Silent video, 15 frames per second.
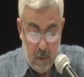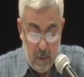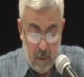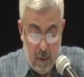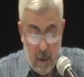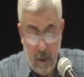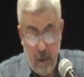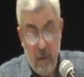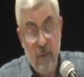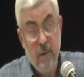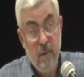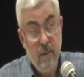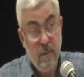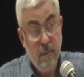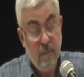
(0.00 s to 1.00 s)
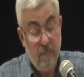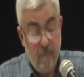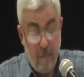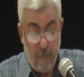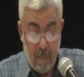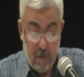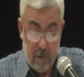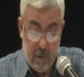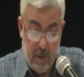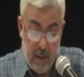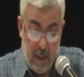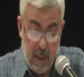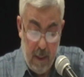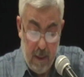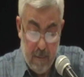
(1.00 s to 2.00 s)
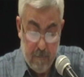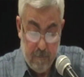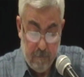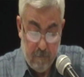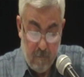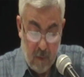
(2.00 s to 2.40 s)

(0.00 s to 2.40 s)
and today